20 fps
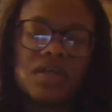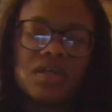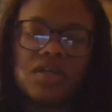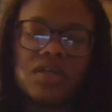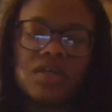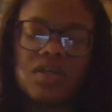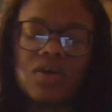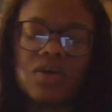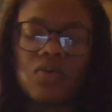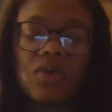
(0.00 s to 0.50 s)

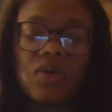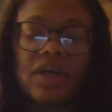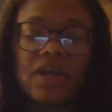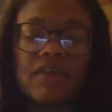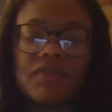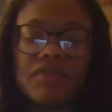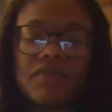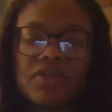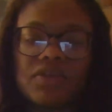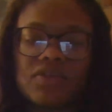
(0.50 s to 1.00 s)
you know,
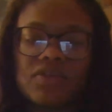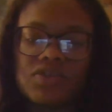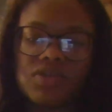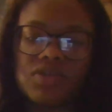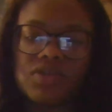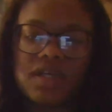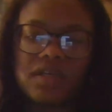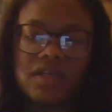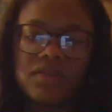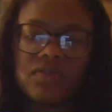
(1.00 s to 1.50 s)
wherever you're
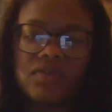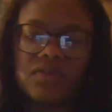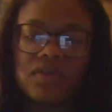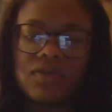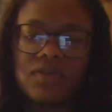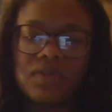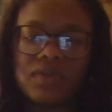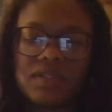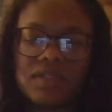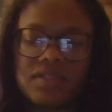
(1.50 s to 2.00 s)
trying to
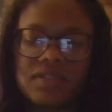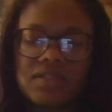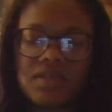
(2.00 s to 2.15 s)
grow it.